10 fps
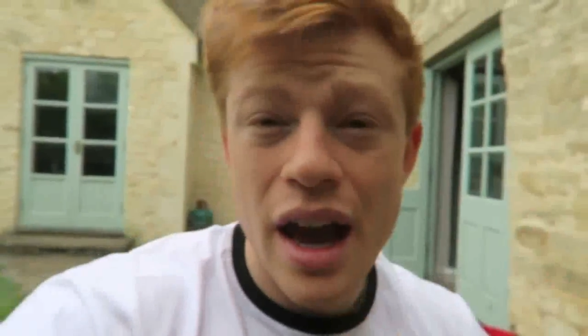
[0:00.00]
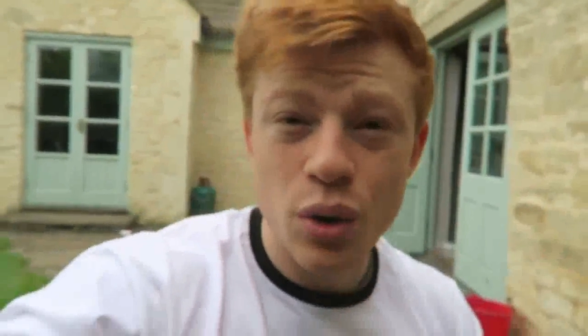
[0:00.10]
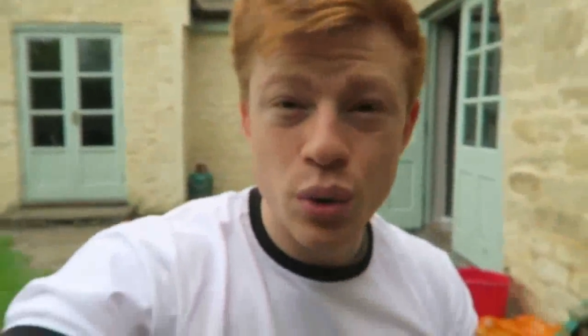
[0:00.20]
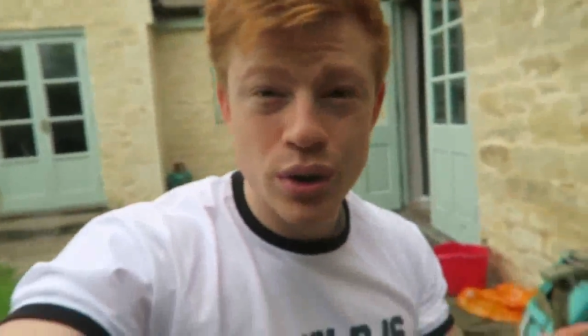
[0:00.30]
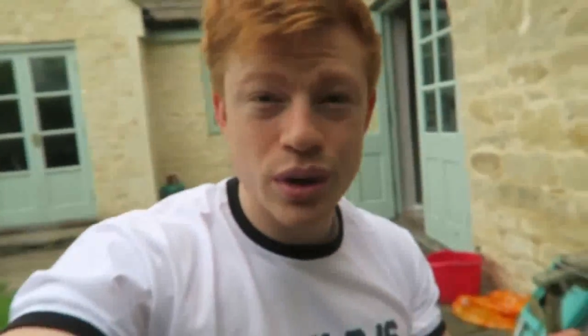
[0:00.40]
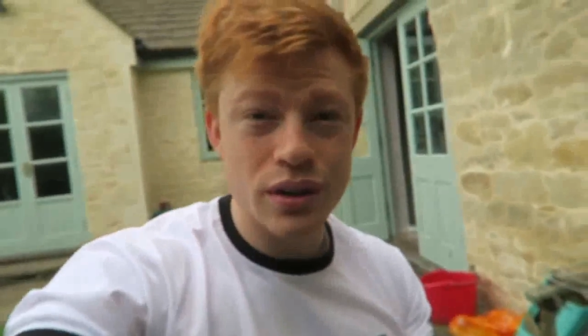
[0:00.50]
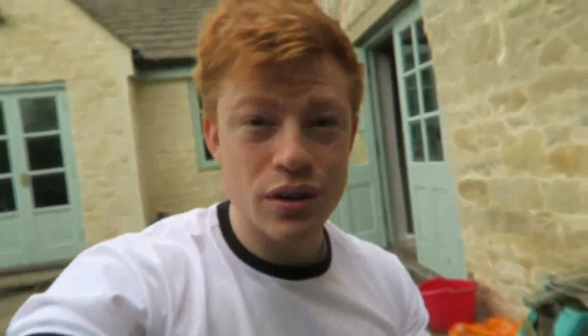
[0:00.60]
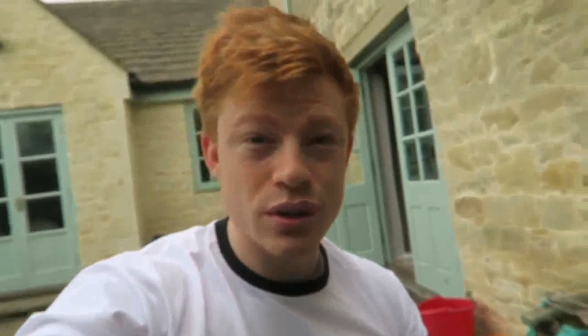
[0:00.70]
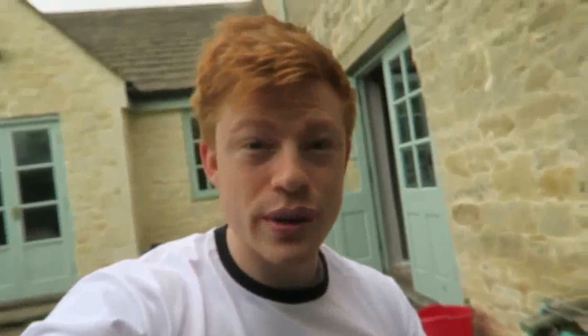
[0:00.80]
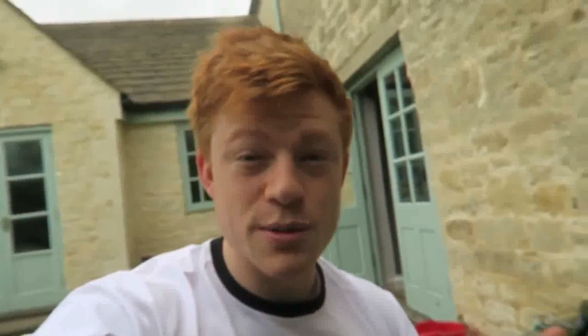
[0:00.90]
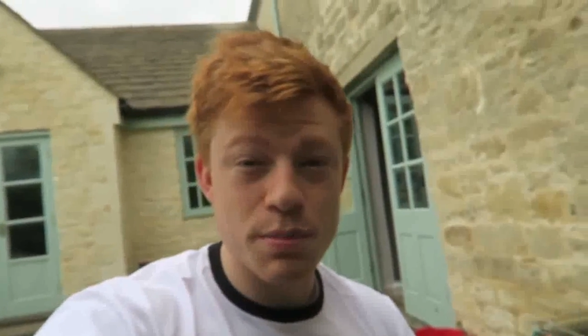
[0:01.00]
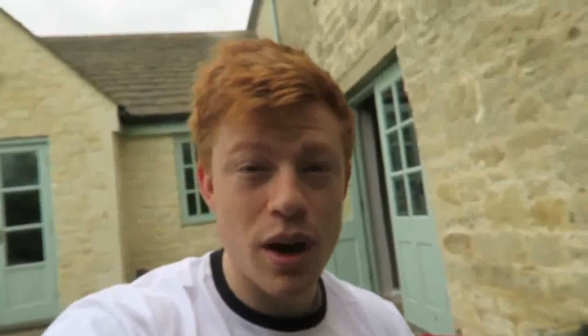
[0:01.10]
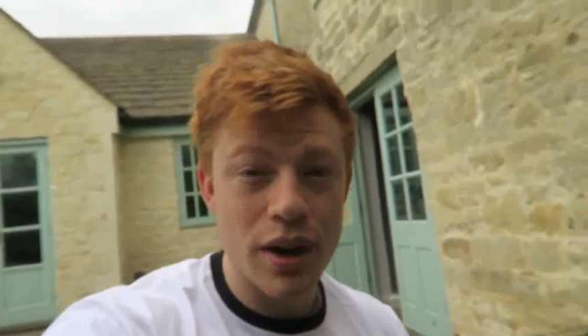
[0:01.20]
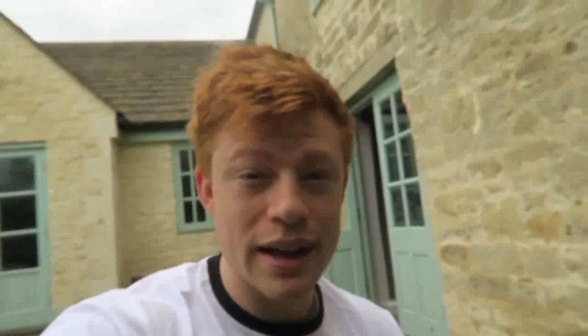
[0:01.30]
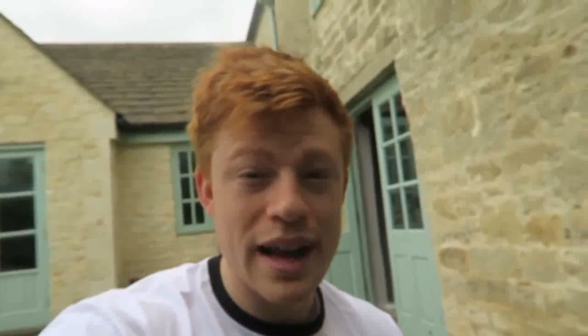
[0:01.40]
and all you're going to do is
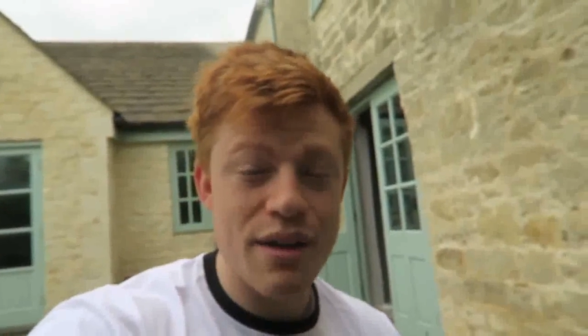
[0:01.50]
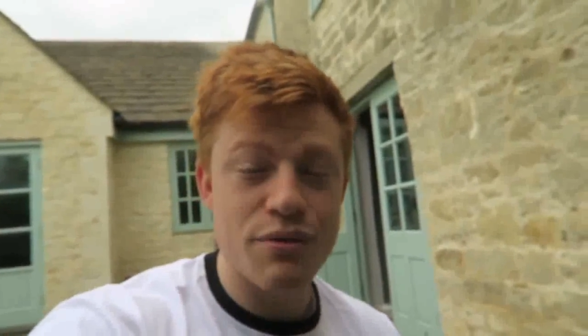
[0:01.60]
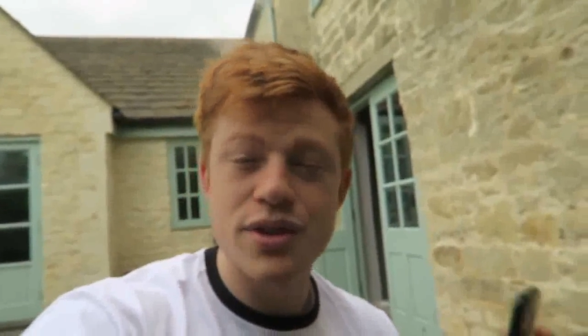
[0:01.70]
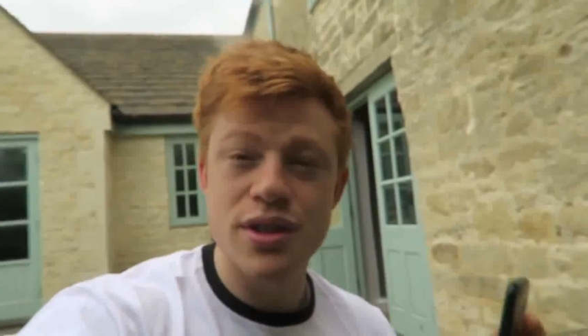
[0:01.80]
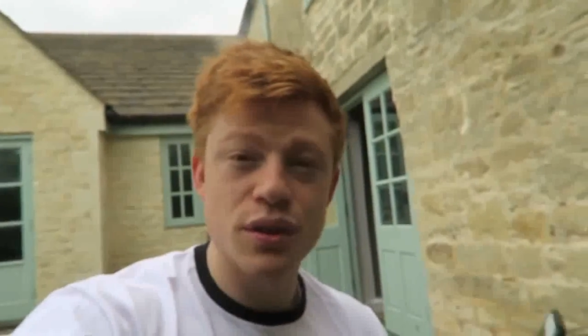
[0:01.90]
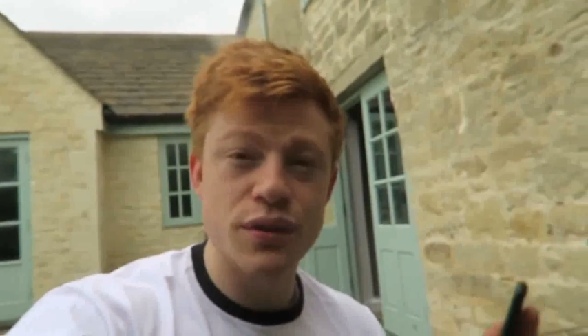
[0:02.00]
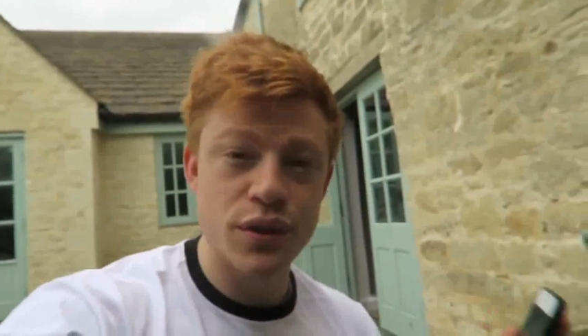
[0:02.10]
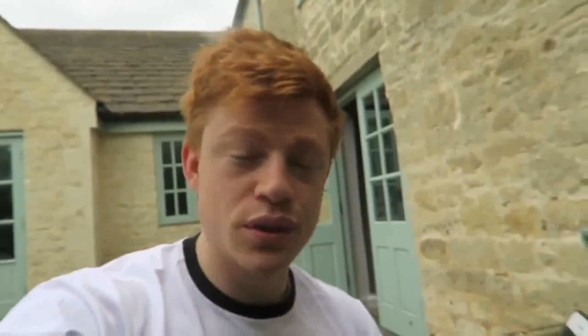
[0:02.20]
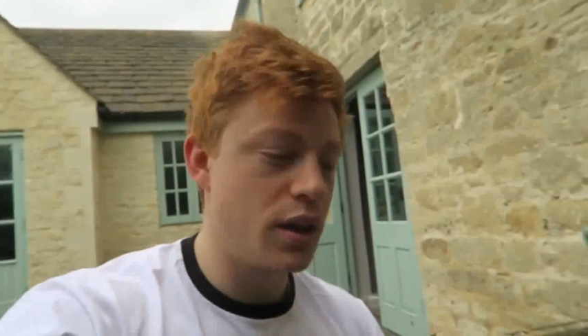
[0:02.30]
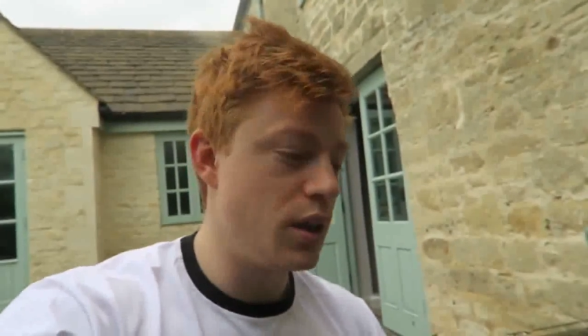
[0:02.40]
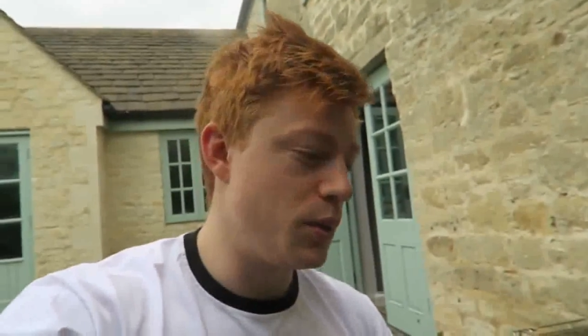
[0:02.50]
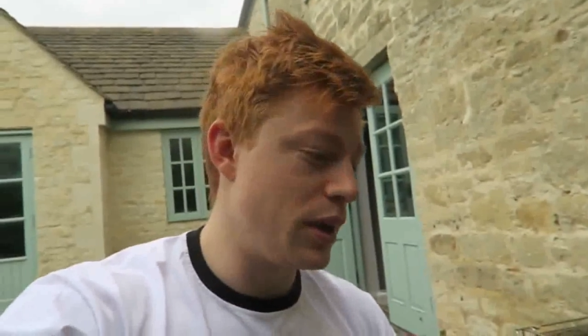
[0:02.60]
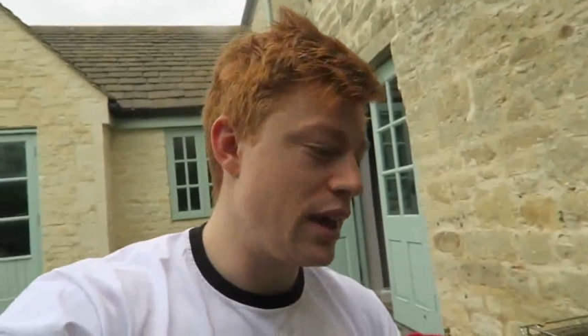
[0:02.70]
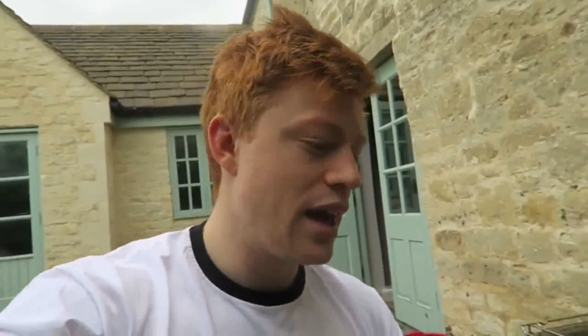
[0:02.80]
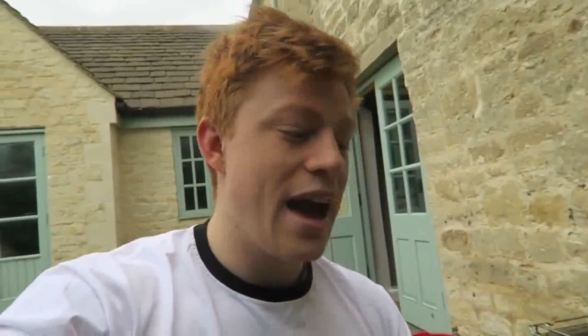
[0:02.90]
plug in every single food that you
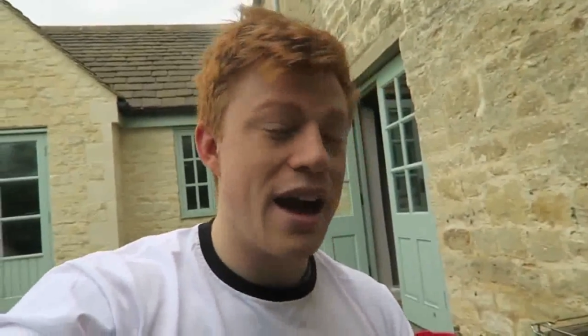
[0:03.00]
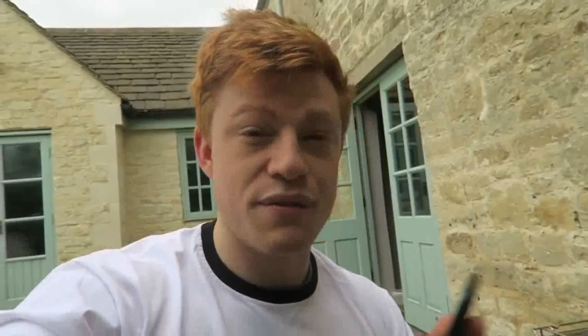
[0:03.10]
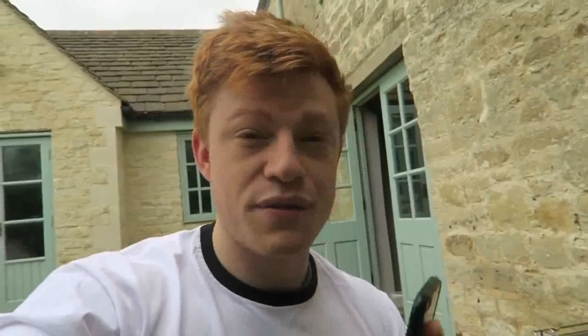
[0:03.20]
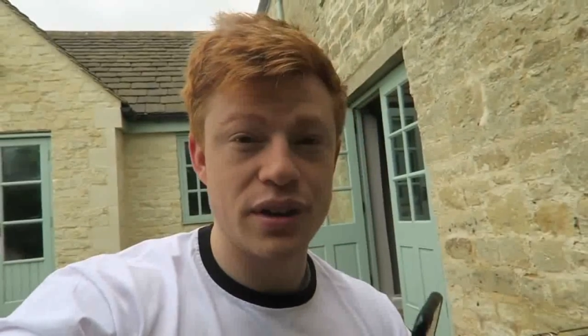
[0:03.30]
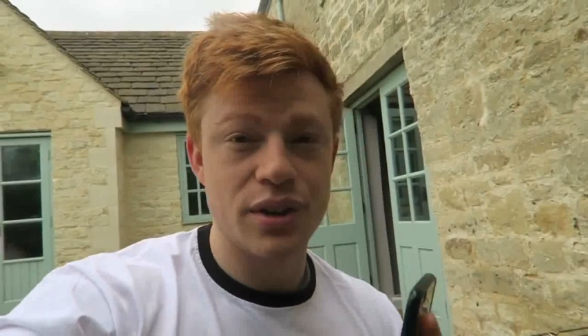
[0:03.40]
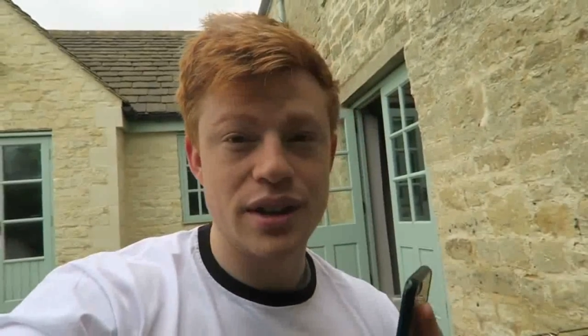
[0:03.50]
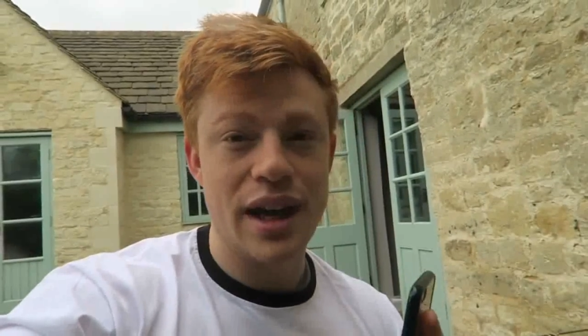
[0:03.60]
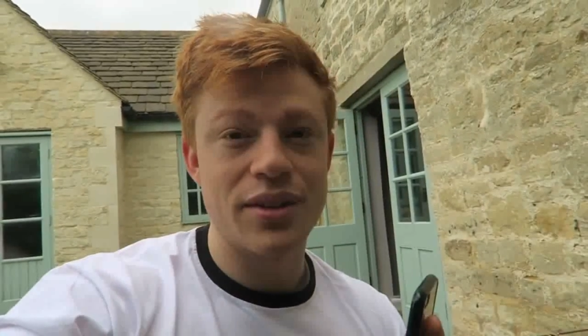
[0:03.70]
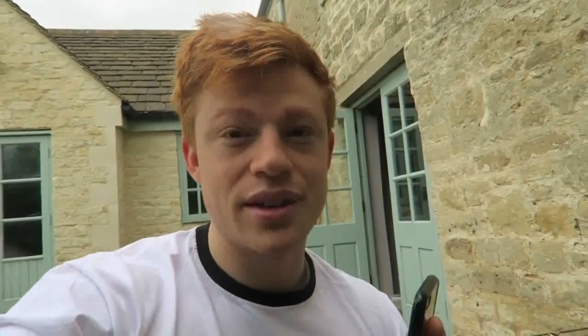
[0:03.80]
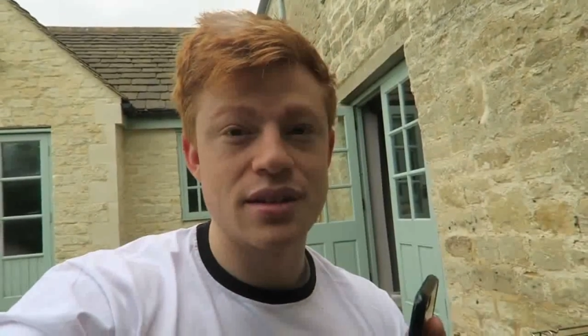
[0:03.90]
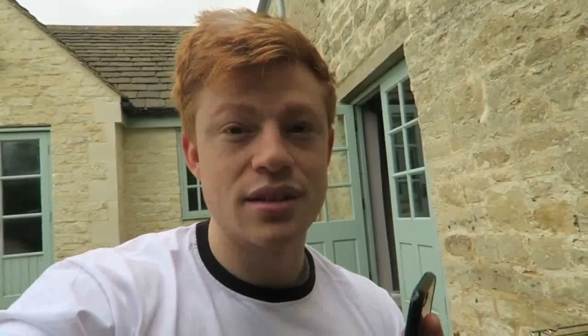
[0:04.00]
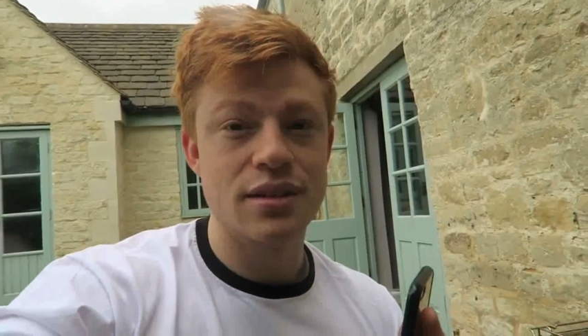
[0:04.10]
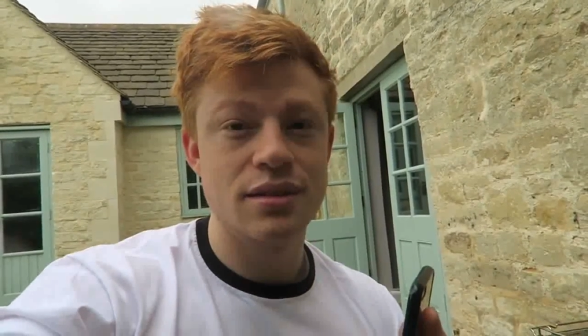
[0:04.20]
eat and fit those calories.